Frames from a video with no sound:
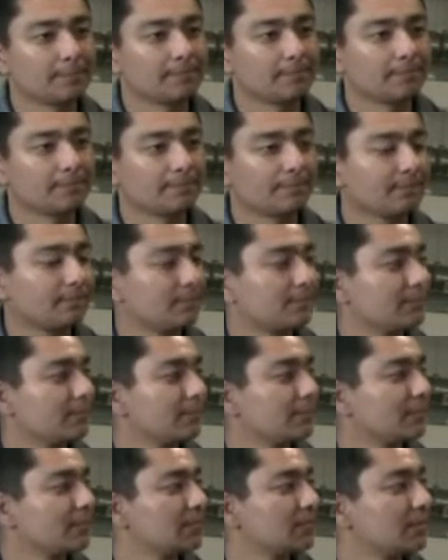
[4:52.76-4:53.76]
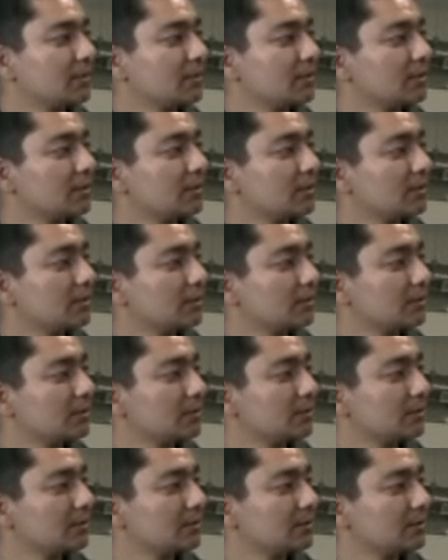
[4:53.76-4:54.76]

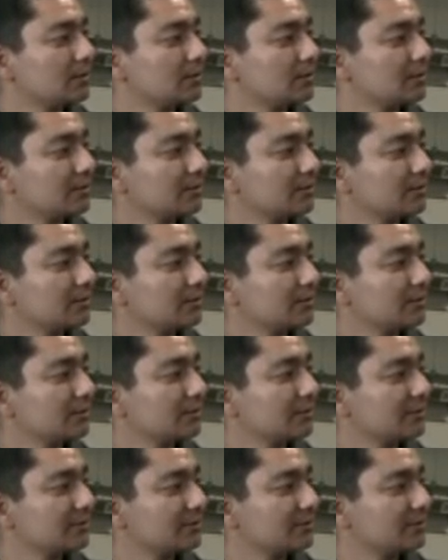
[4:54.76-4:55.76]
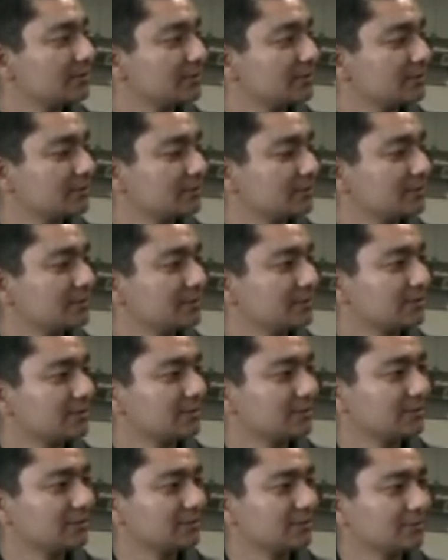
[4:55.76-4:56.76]

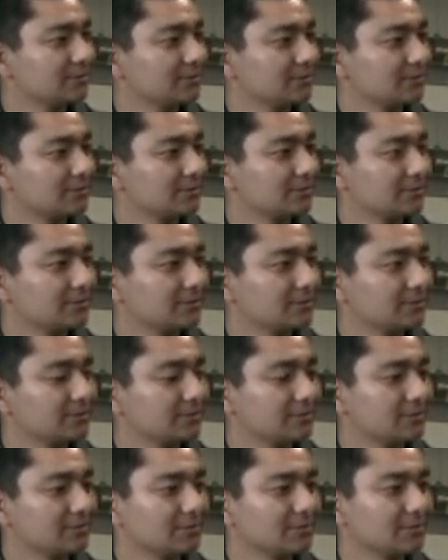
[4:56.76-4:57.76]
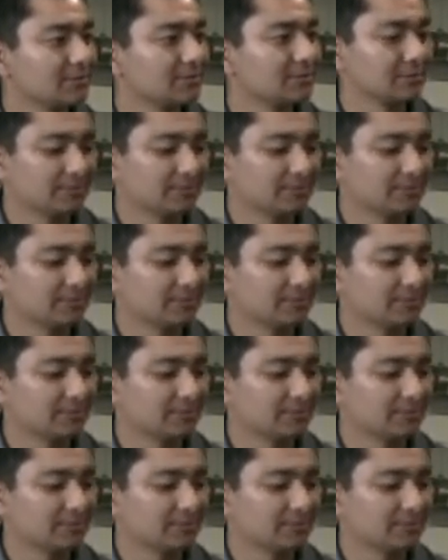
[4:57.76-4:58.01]
(not speaking)